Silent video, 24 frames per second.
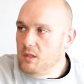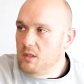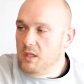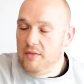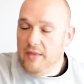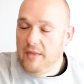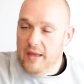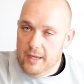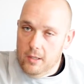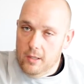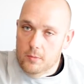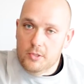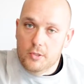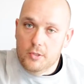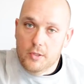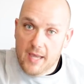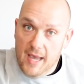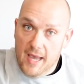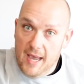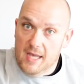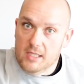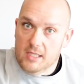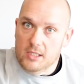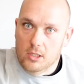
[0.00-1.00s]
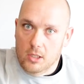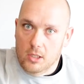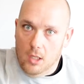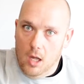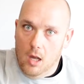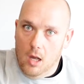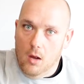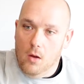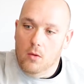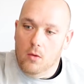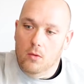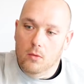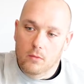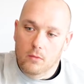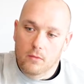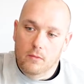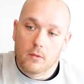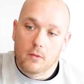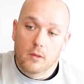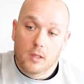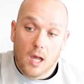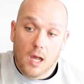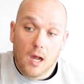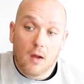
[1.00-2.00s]
that helps you cast a
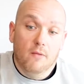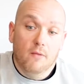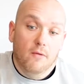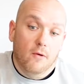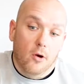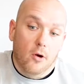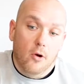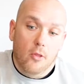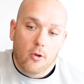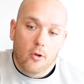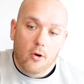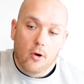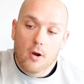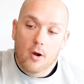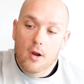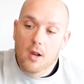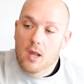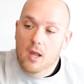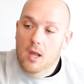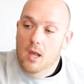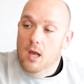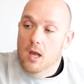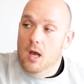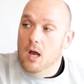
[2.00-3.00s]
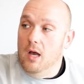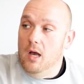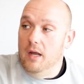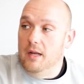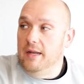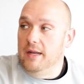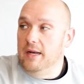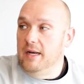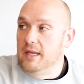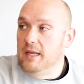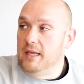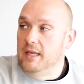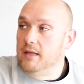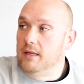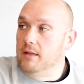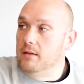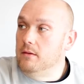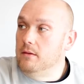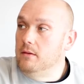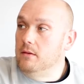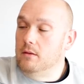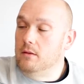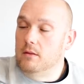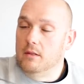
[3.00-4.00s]
lot further. And again,
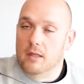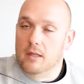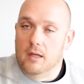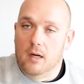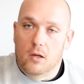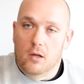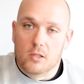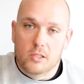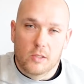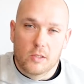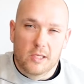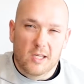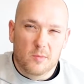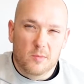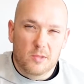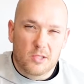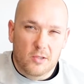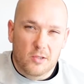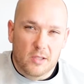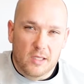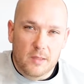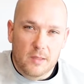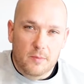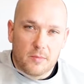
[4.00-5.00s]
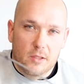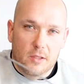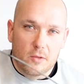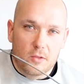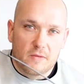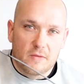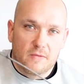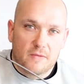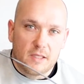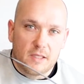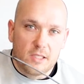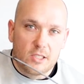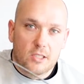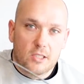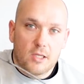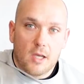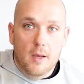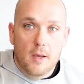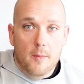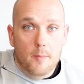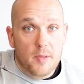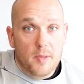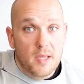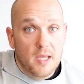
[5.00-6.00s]
it also helps you keep those fish
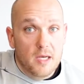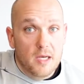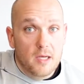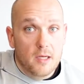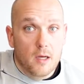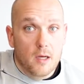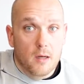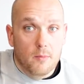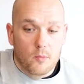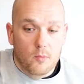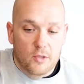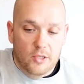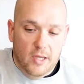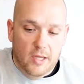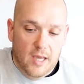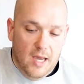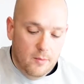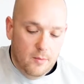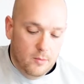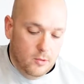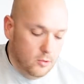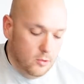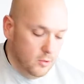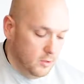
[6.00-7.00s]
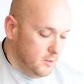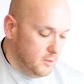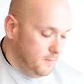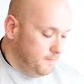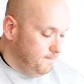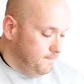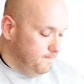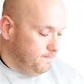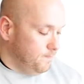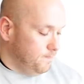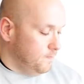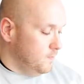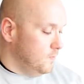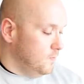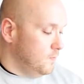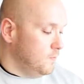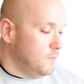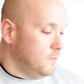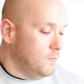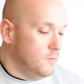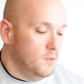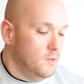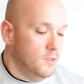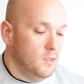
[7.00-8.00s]
pinned up when you got them hooked.
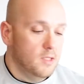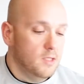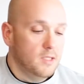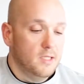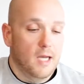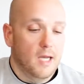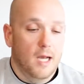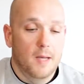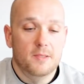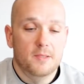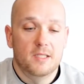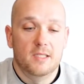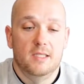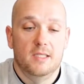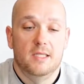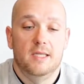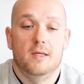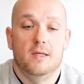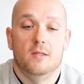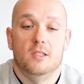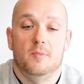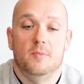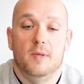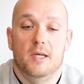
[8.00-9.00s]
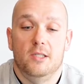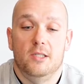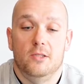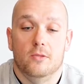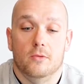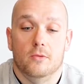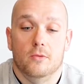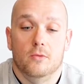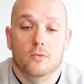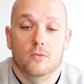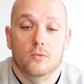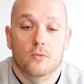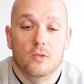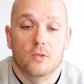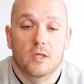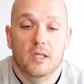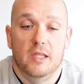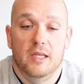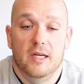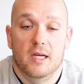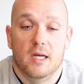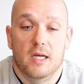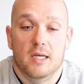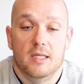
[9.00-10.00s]
Tops and Tails special,
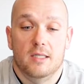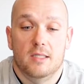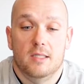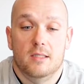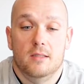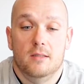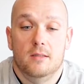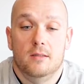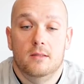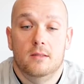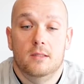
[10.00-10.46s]
really nice.